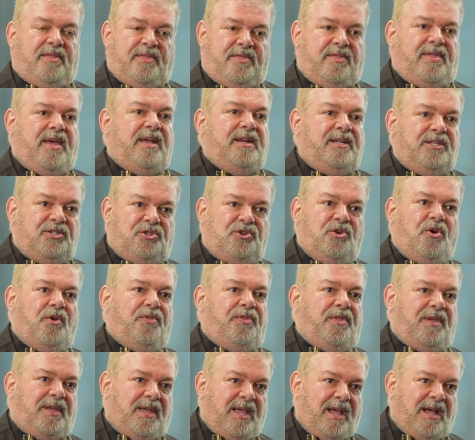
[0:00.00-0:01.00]
That is not
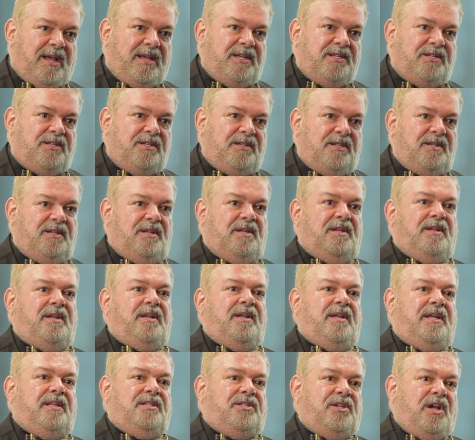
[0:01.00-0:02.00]
the case.
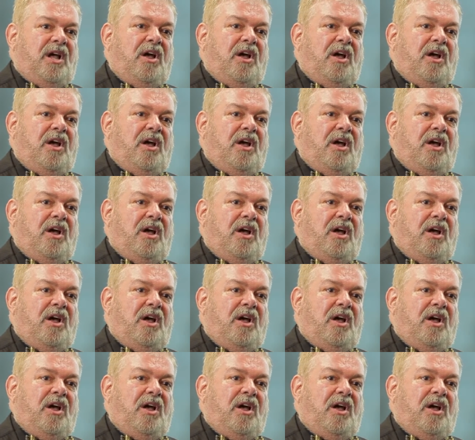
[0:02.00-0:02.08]
It's